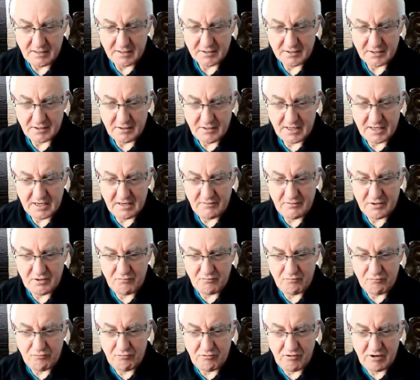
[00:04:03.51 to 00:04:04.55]
So it gives
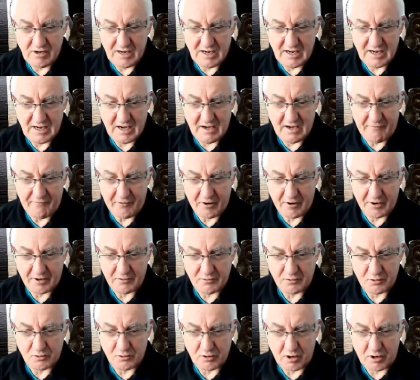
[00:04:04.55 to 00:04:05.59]
you really fine
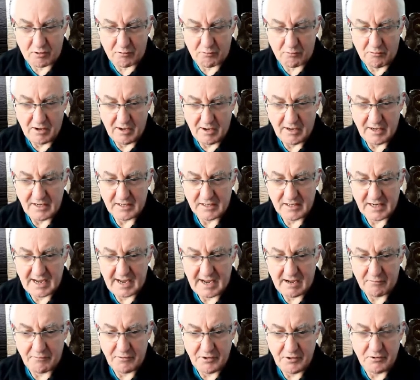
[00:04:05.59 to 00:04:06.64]
control into
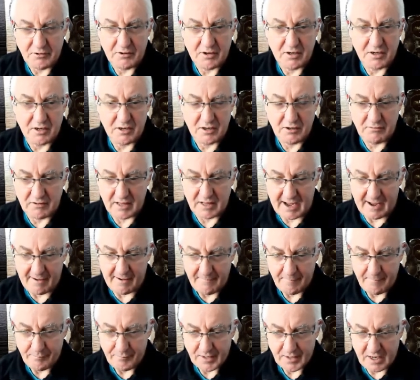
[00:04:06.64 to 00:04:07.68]
how you can do that.